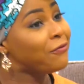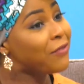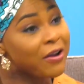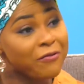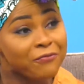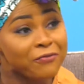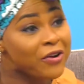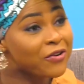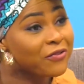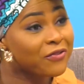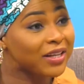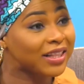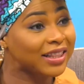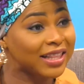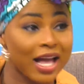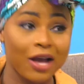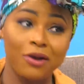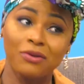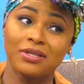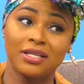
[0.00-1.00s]

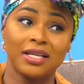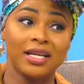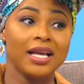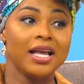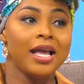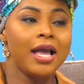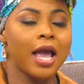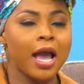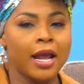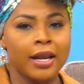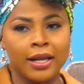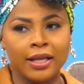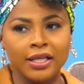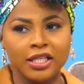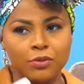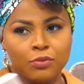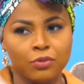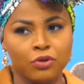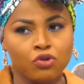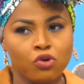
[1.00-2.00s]
500,000. And
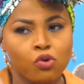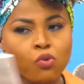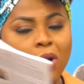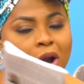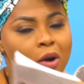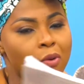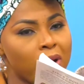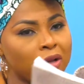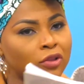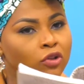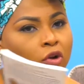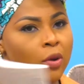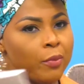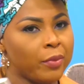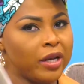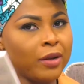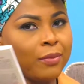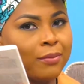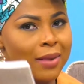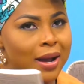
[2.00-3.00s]
then me do kwan wa told
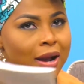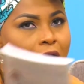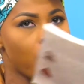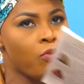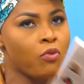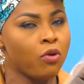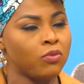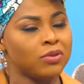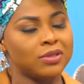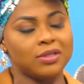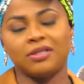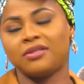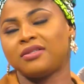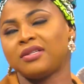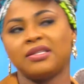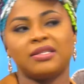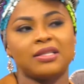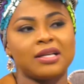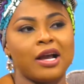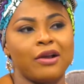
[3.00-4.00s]
me the ma omomoses
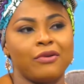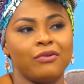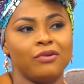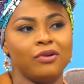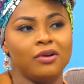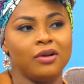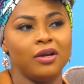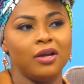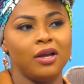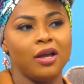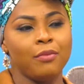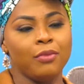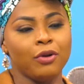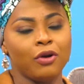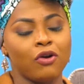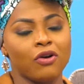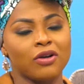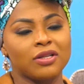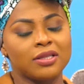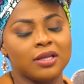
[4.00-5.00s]
is kano,
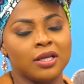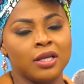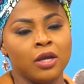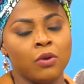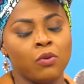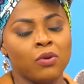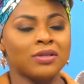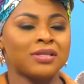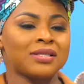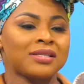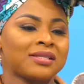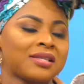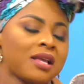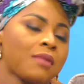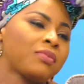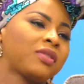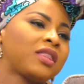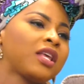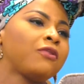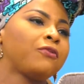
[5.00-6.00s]
because it was
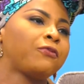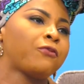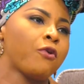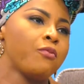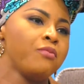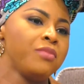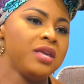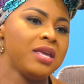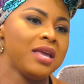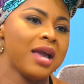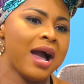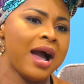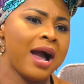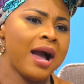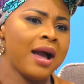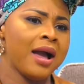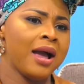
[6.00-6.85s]
something for me. Yeah.